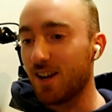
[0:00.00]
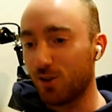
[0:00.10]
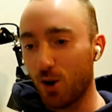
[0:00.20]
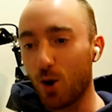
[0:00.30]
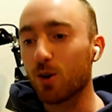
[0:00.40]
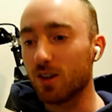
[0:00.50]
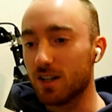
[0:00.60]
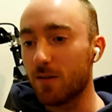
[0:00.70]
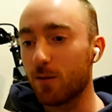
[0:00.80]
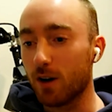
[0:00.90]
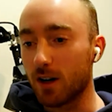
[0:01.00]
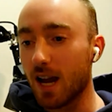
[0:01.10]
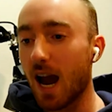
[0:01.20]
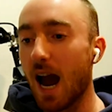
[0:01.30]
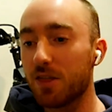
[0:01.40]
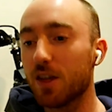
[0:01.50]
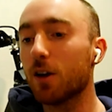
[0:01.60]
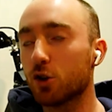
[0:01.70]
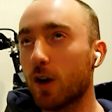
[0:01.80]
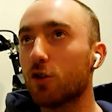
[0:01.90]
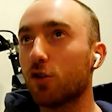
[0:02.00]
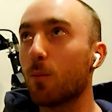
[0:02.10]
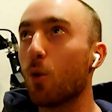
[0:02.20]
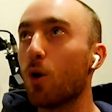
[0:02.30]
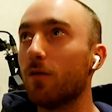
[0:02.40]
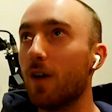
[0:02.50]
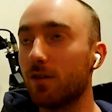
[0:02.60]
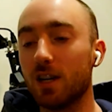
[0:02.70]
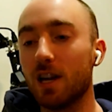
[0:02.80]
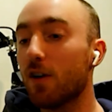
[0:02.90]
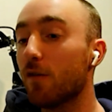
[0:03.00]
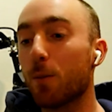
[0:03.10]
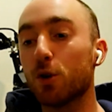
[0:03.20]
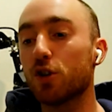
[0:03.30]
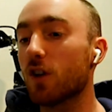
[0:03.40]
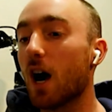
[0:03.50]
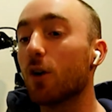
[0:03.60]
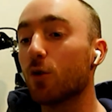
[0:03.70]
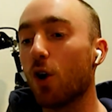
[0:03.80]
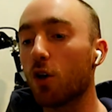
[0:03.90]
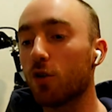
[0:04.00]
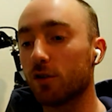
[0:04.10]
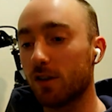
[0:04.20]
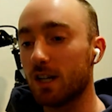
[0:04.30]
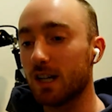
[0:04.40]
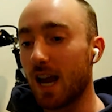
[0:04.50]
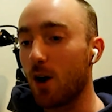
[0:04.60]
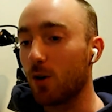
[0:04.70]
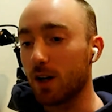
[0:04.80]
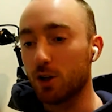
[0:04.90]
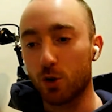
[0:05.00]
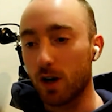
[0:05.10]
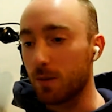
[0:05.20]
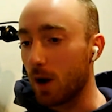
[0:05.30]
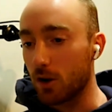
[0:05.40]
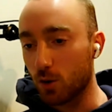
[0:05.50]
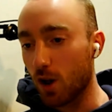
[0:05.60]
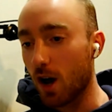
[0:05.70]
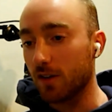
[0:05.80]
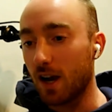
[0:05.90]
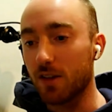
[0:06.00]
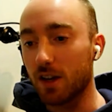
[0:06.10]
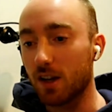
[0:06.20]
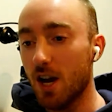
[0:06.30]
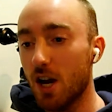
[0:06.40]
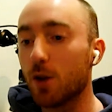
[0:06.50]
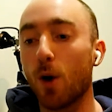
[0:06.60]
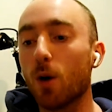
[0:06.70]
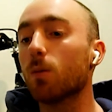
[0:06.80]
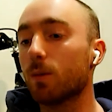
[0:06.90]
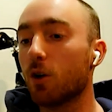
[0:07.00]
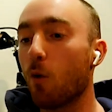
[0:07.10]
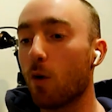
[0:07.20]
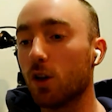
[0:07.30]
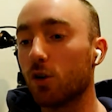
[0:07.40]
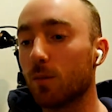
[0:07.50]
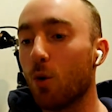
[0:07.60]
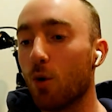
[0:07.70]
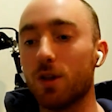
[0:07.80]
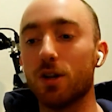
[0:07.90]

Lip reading: totally different. Yeah, I think the traders are more invested. Even if you put just $100 in the account and trade micro lots, I think you're probably going to learn more than